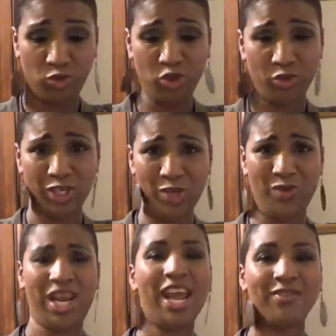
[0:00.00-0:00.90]
during you,
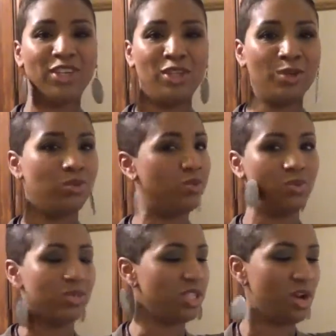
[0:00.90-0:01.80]
and after you
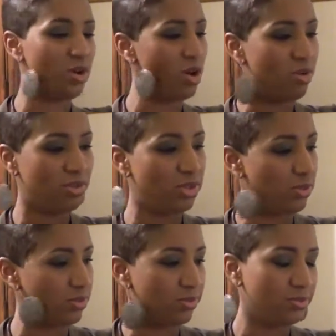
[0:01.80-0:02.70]
was long overdue.